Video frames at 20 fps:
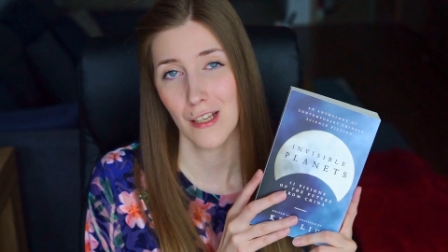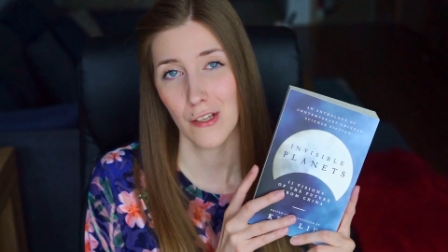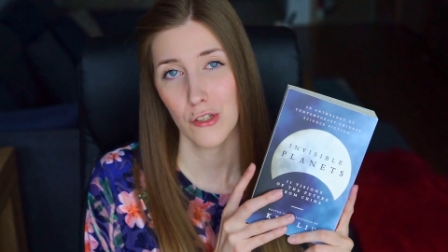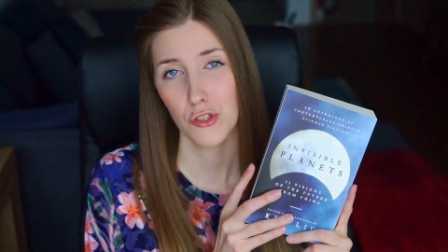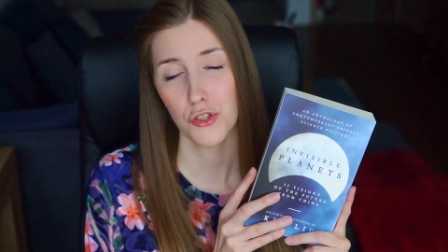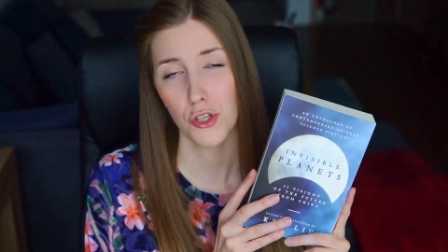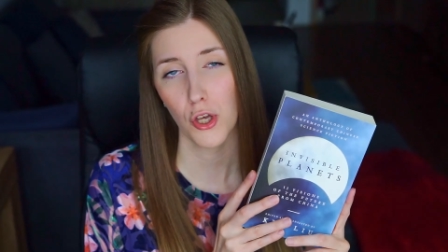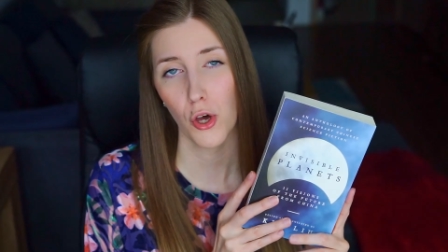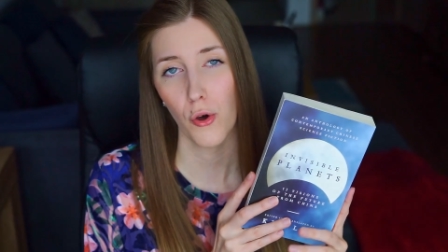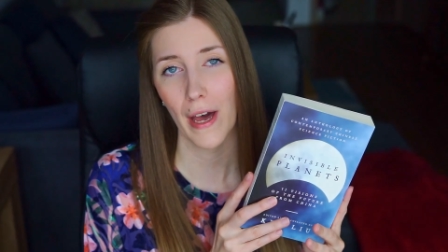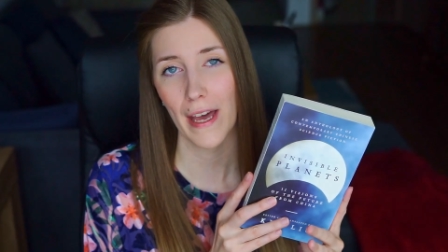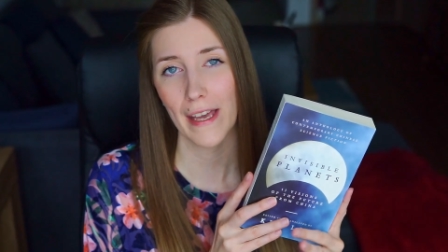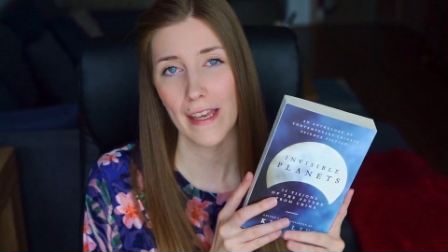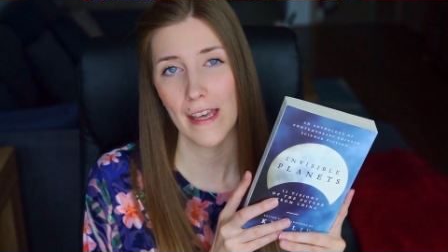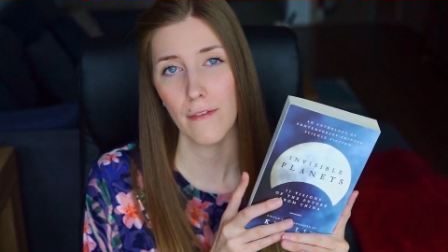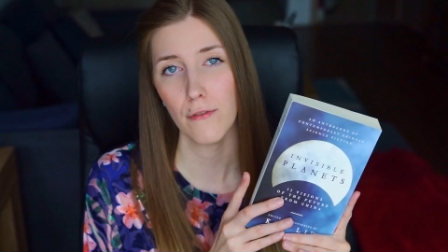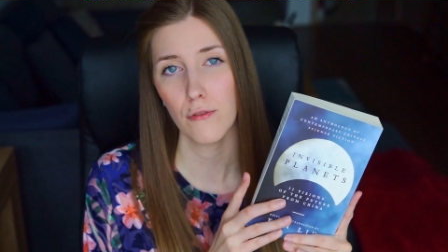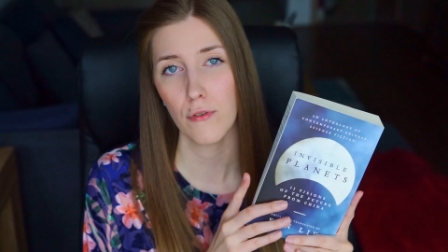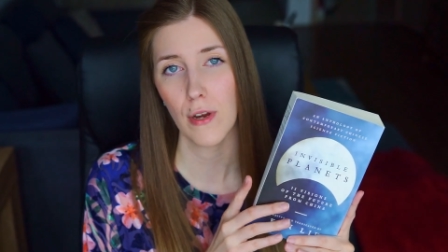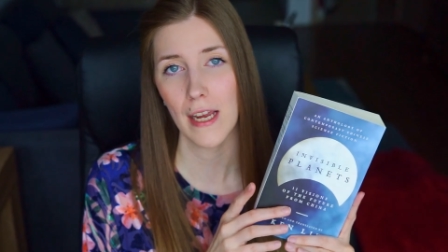So I
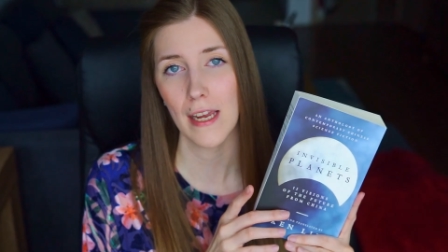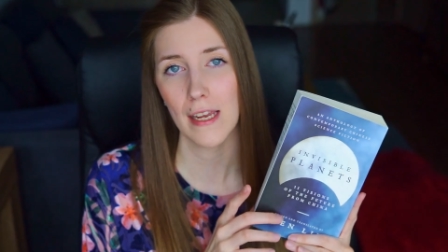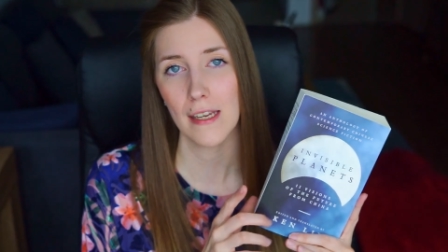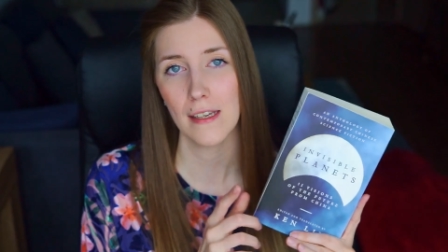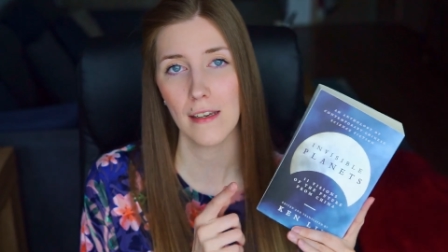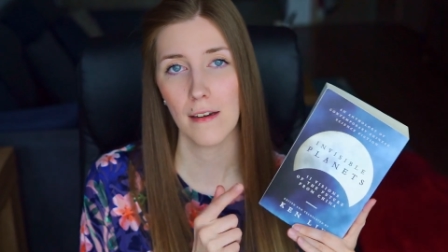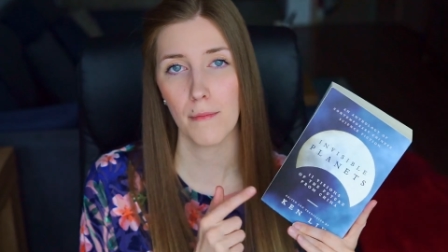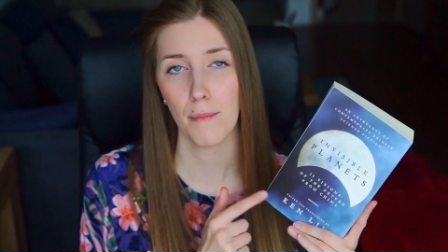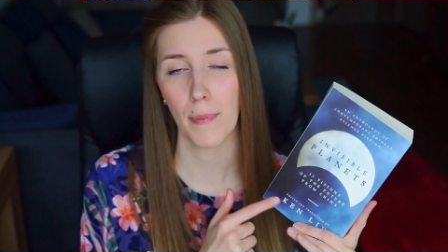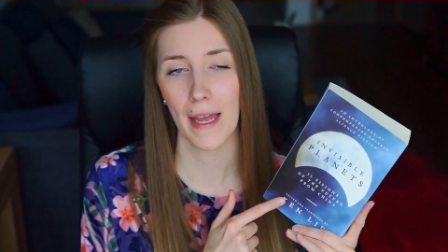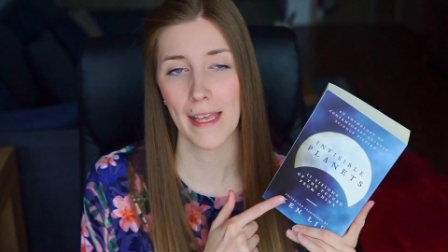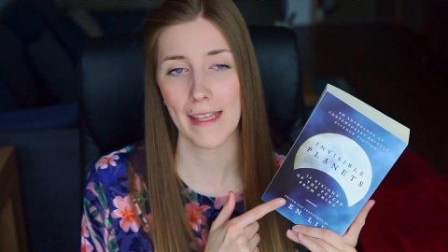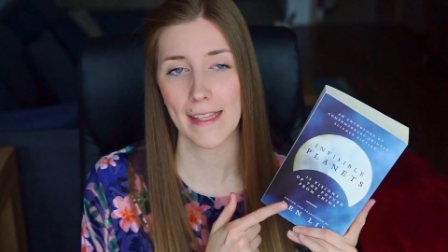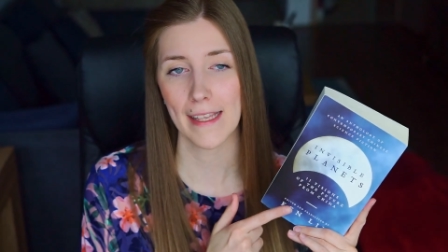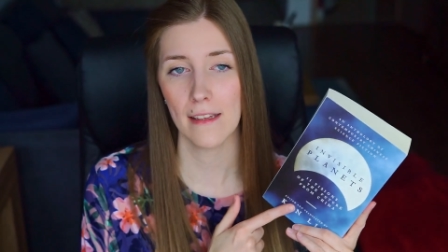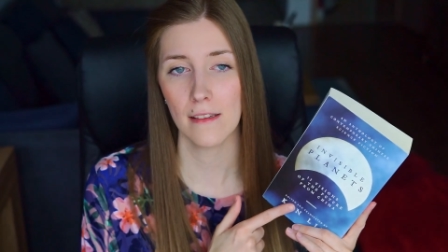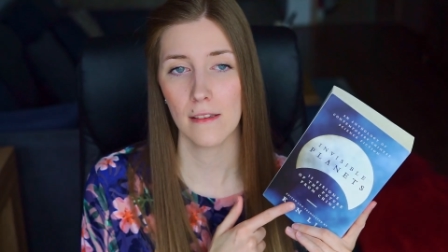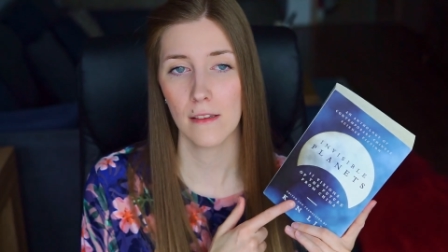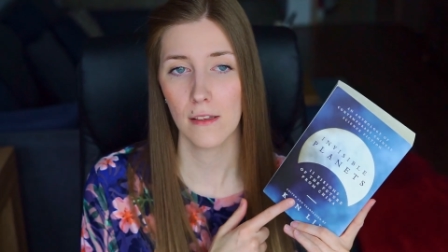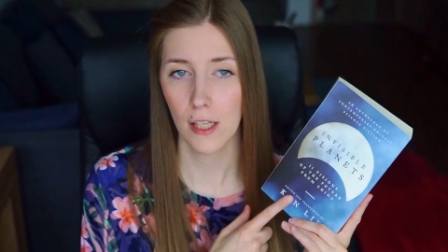have read by
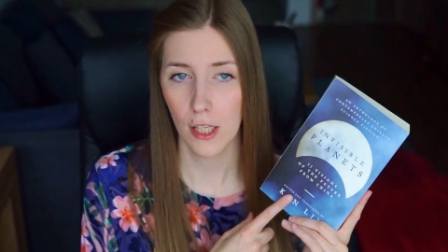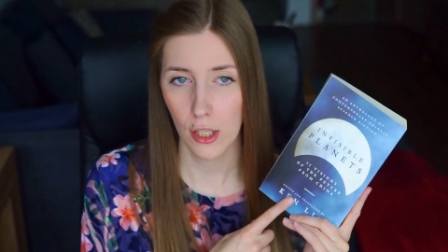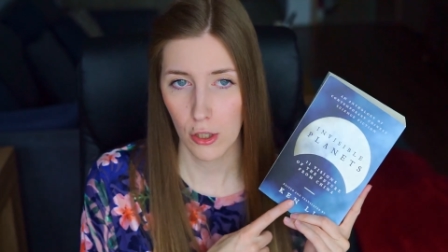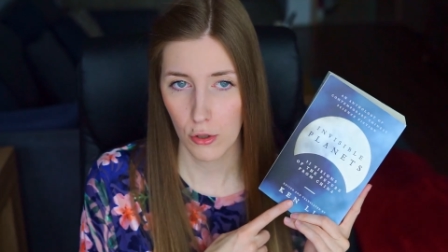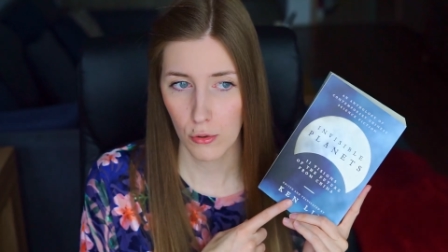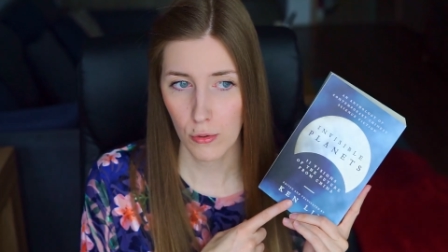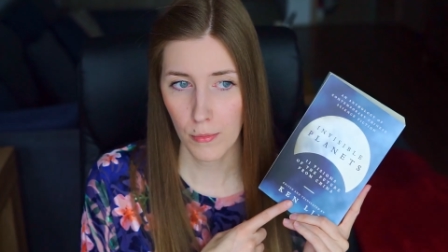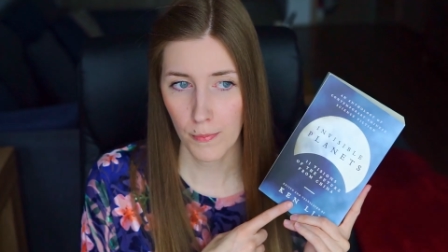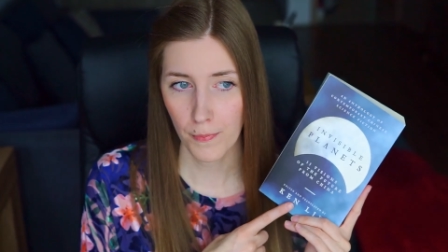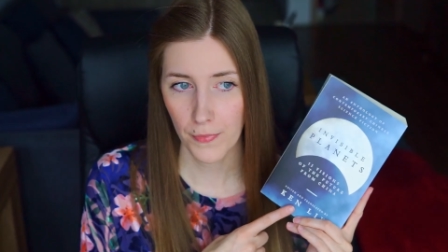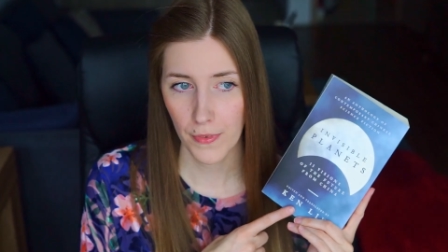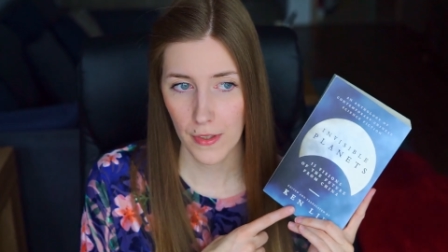Ken Liu